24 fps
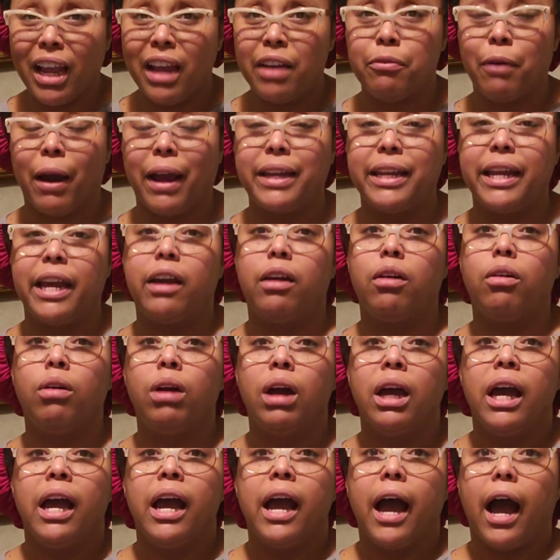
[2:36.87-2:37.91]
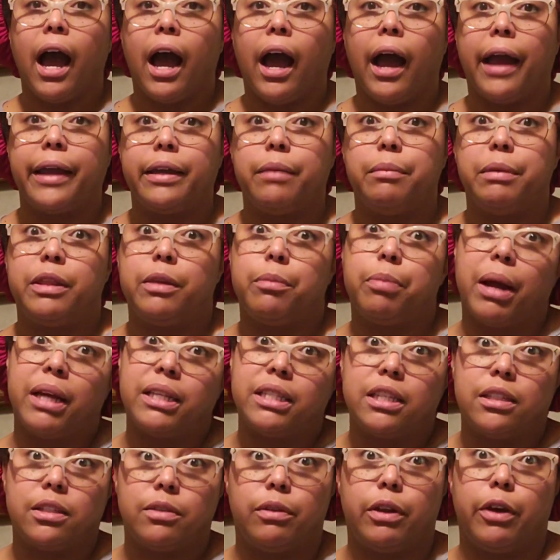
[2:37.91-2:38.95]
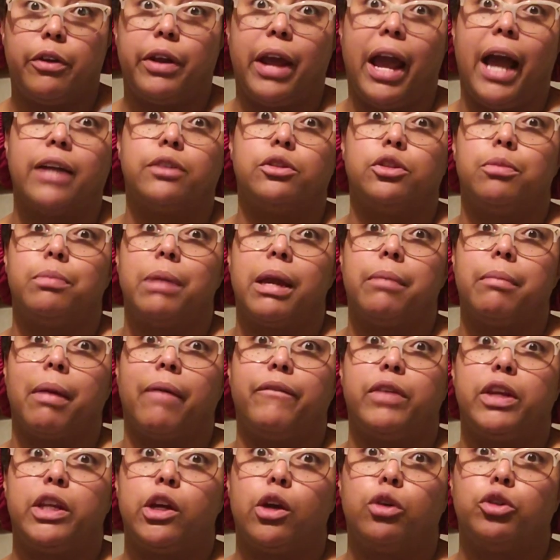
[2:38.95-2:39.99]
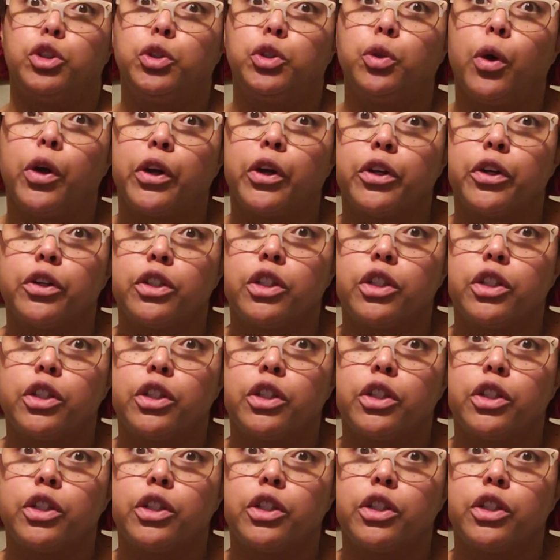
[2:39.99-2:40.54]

Right now, I am in the process of learning how to make my videos shorter.